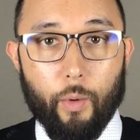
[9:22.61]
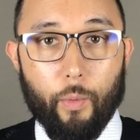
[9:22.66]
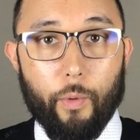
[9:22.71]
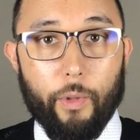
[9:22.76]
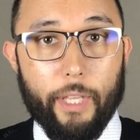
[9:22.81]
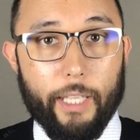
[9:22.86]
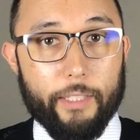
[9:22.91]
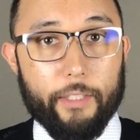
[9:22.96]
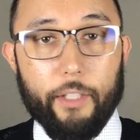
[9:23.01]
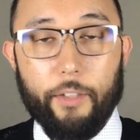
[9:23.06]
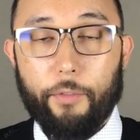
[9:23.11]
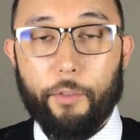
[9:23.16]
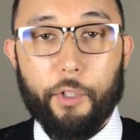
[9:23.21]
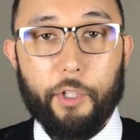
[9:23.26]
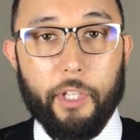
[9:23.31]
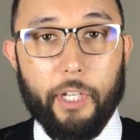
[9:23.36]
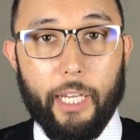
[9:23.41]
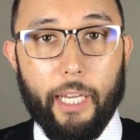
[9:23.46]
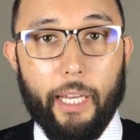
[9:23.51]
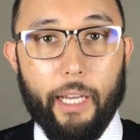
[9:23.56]
Well, that's it for
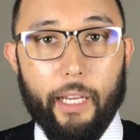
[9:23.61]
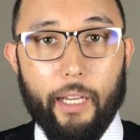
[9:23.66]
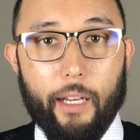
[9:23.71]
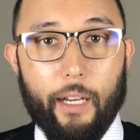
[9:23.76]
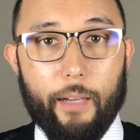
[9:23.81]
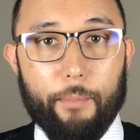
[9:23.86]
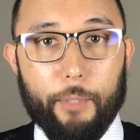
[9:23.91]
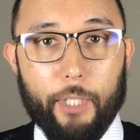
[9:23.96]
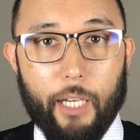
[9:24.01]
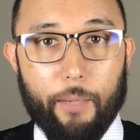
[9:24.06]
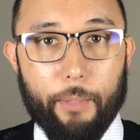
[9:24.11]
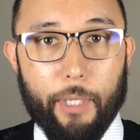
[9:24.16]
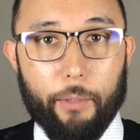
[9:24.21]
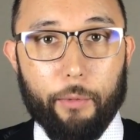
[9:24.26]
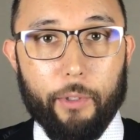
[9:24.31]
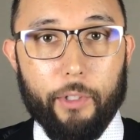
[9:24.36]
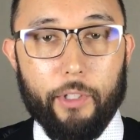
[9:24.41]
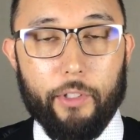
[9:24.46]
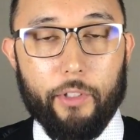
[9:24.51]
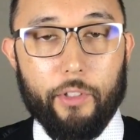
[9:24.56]
today. I'm Tom
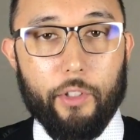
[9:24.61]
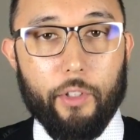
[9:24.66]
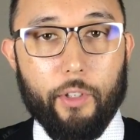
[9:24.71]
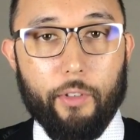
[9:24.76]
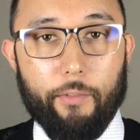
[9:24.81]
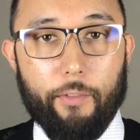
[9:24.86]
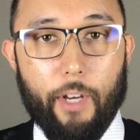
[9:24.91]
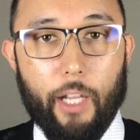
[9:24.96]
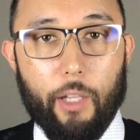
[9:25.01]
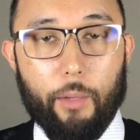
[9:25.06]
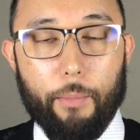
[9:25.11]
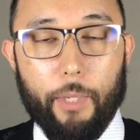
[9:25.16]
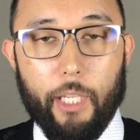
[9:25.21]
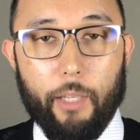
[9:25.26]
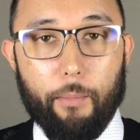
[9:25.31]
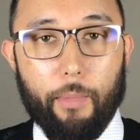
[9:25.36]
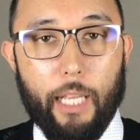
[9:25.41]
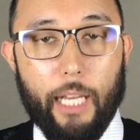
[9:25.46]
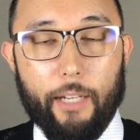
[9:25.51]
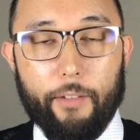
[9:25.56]
Edwards. You can follow me
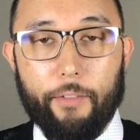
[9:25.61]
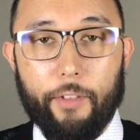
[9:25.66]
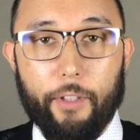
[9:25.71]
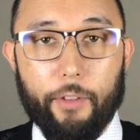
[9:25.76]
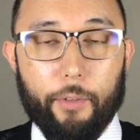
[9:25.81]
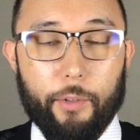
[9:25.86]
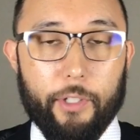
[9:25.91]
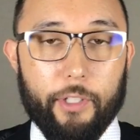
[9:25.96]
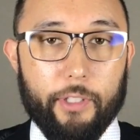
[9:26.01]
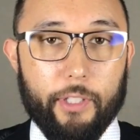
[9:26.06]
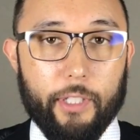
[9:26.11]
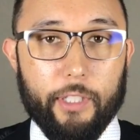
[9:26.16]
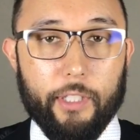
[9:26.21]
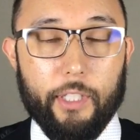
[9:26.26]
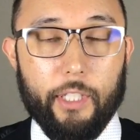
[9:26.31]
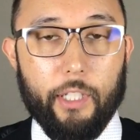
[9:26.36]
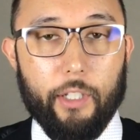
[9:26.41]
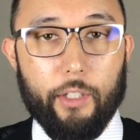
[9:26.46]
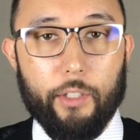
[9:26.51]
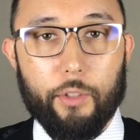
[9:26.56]
at
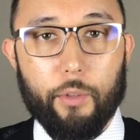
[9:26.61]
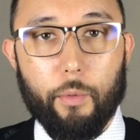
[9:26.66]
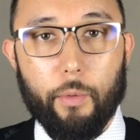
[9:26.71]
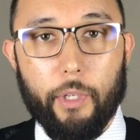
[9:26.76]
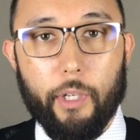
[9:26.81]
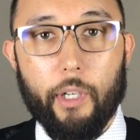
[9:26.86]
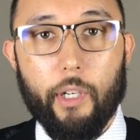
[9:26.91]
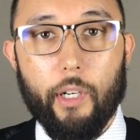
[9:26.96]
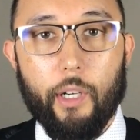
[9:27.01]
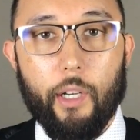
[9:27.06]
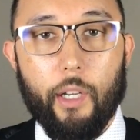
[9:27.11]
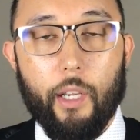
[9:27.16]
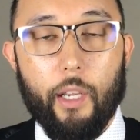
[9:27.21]
Blackfin360 on Twitter.